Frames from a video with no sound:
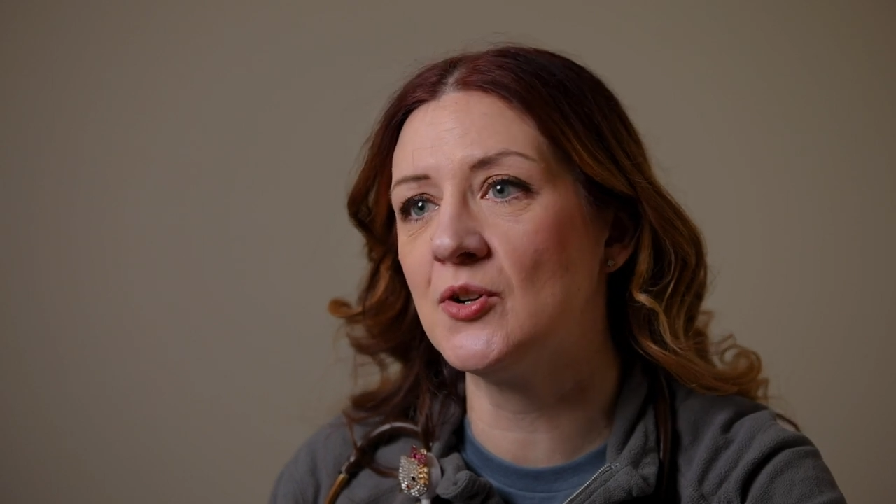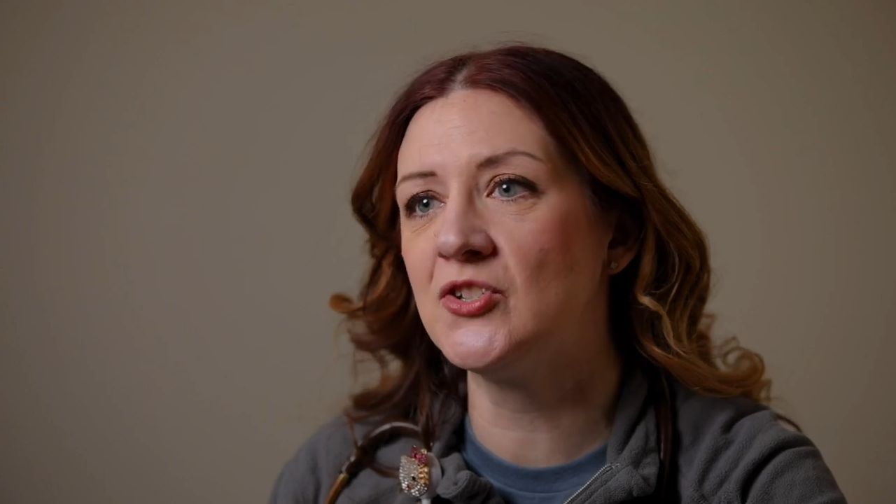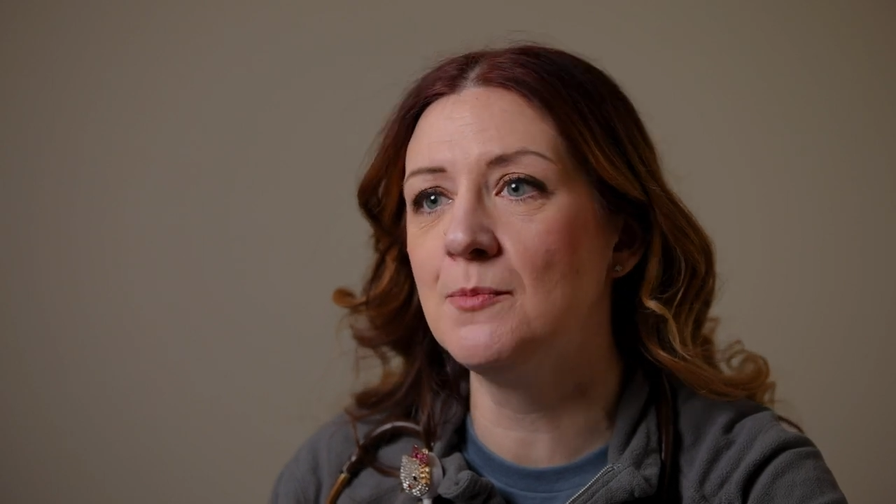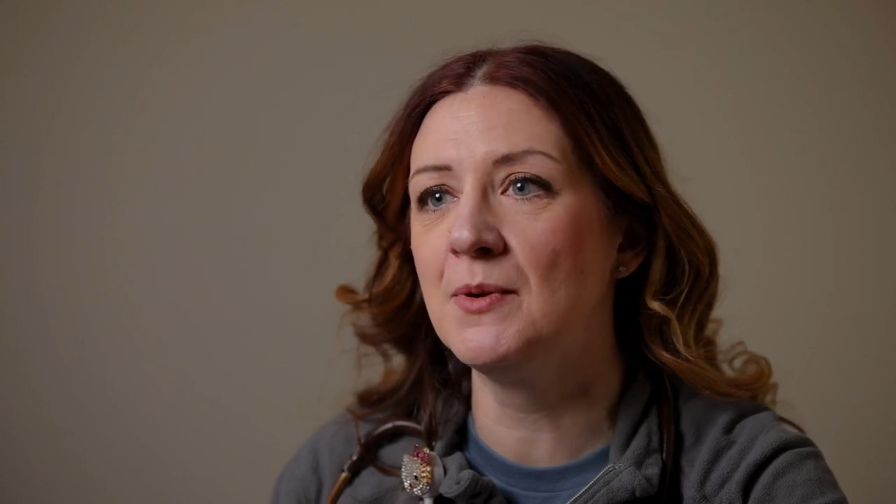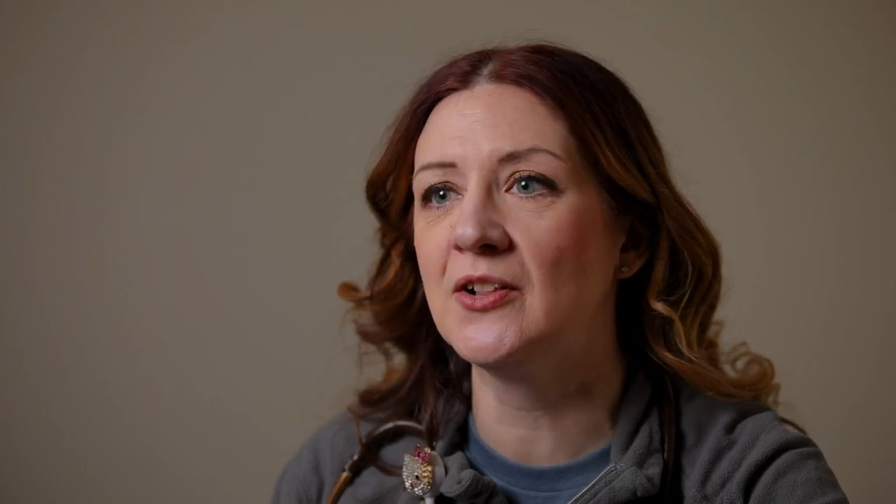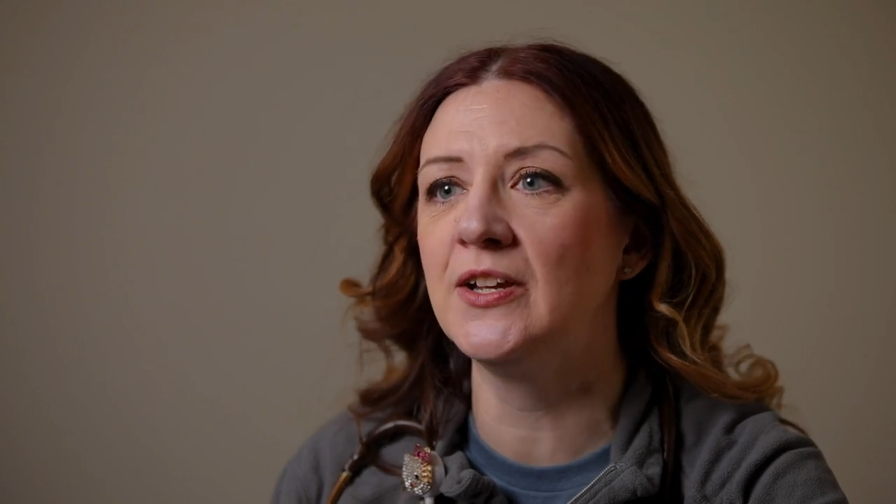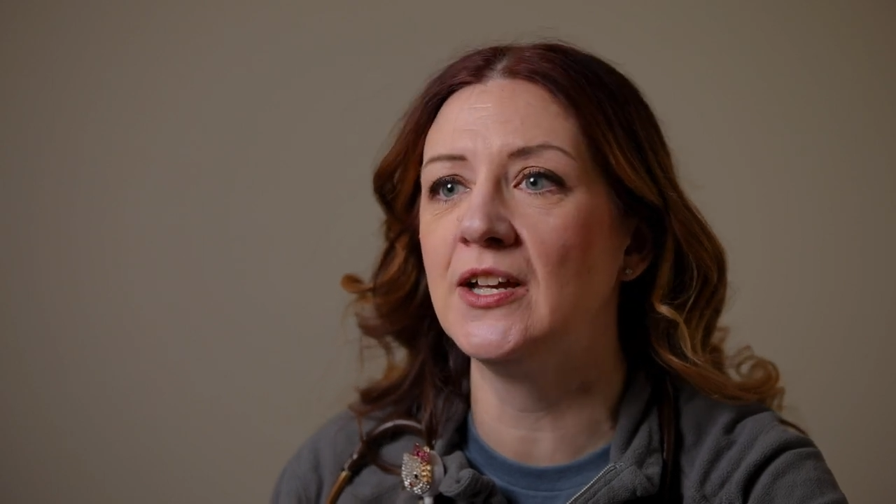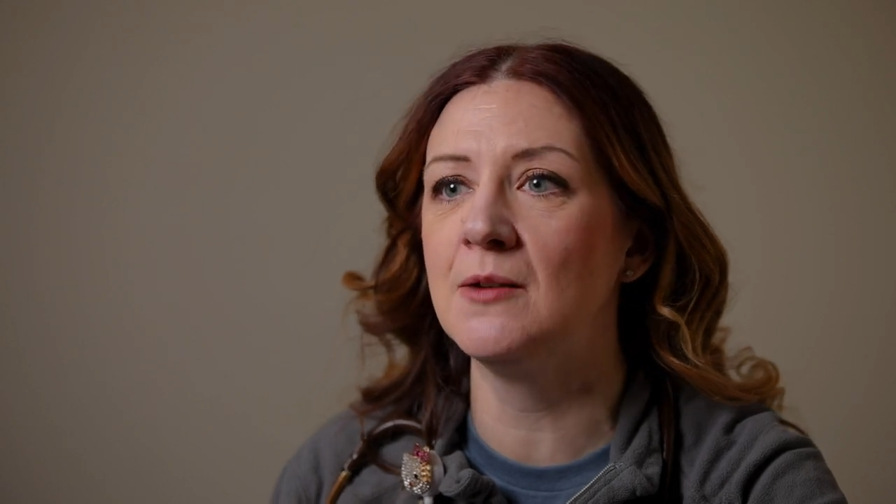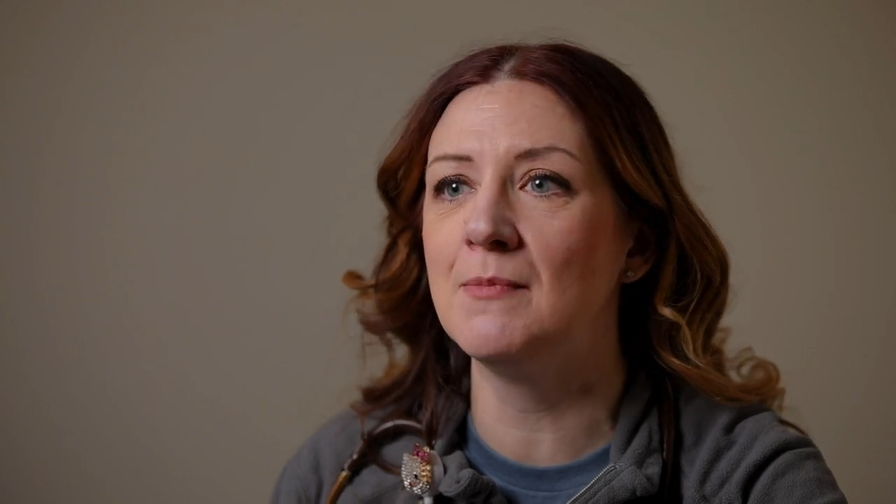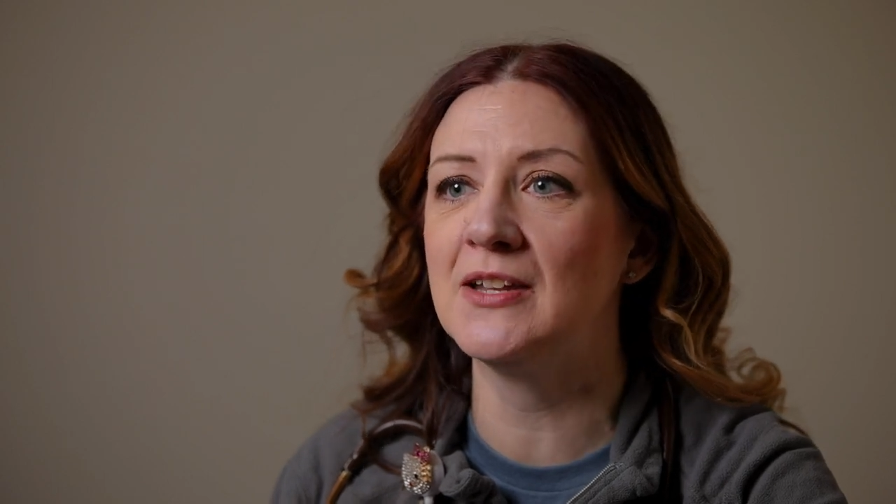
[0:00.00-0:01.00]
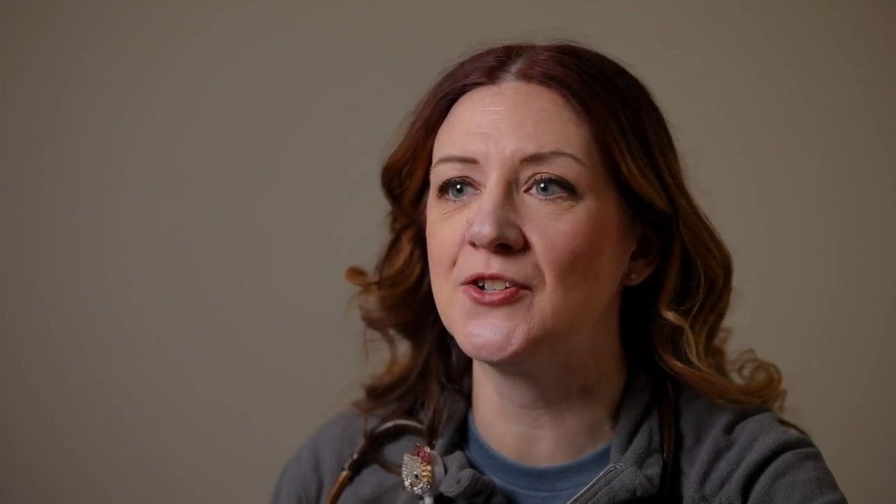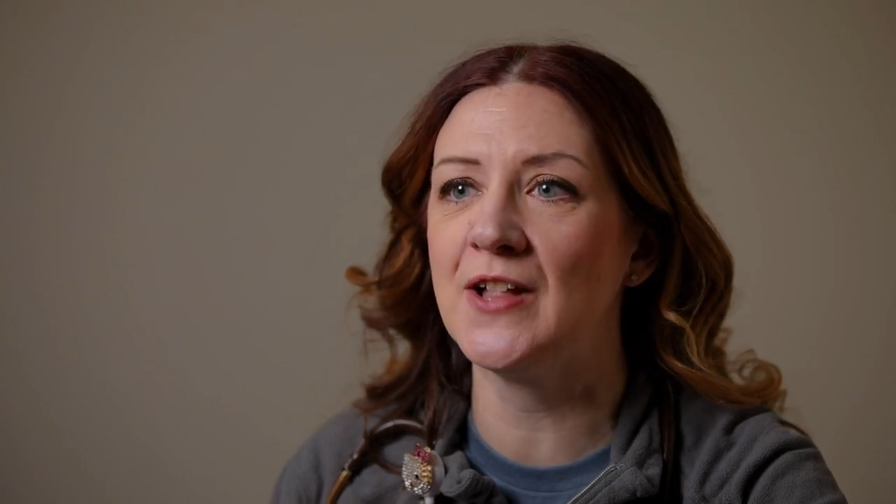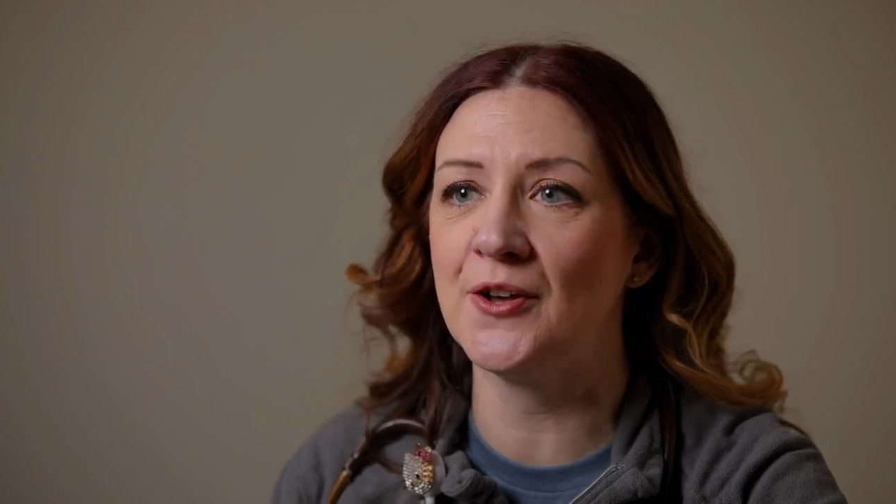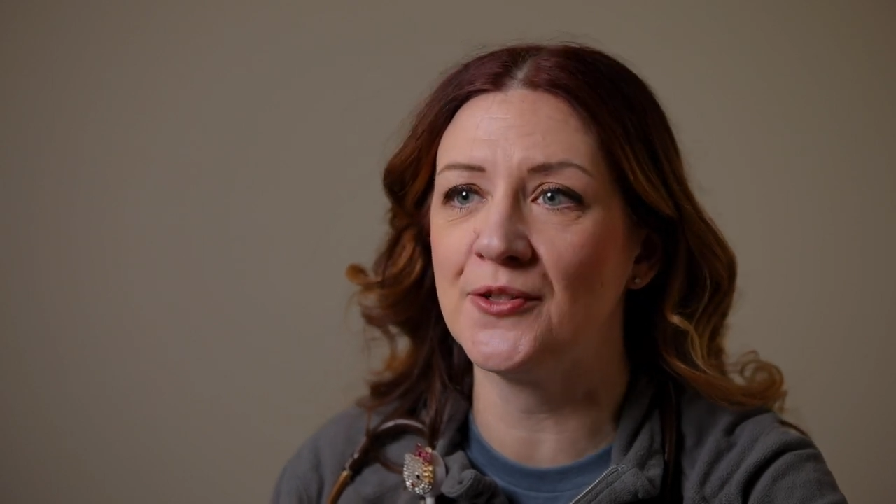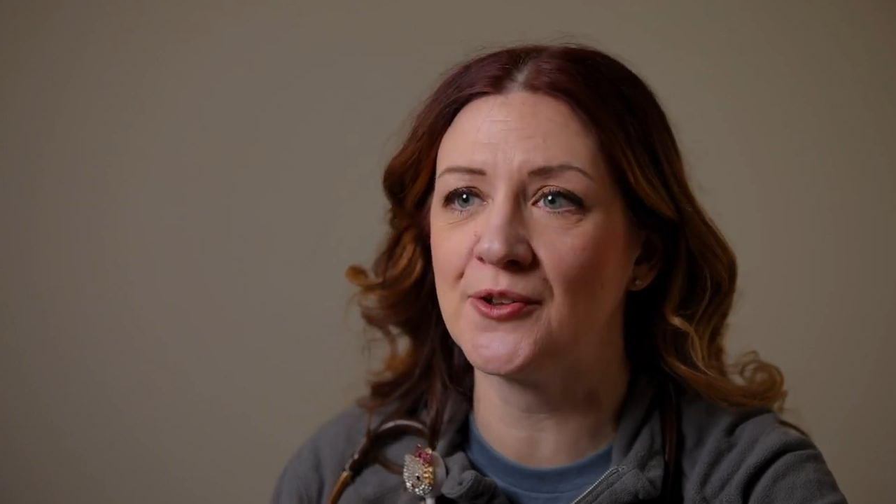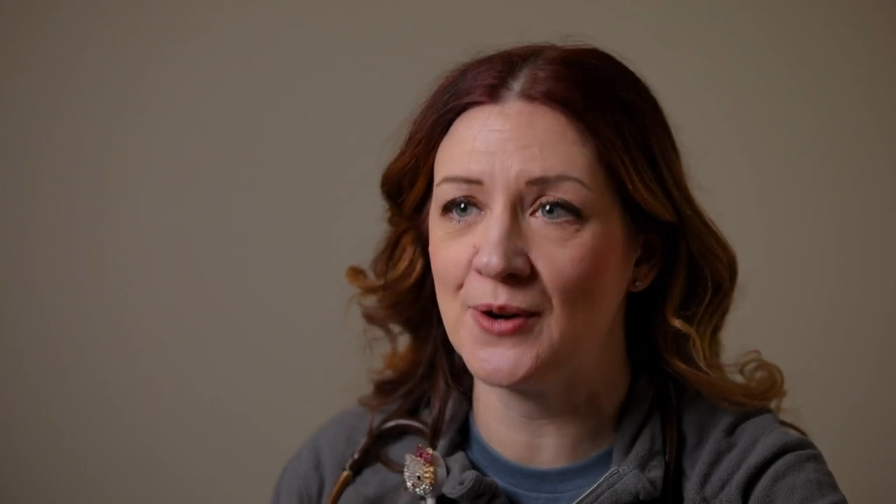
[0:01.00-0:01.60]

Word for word: are typically in a mental health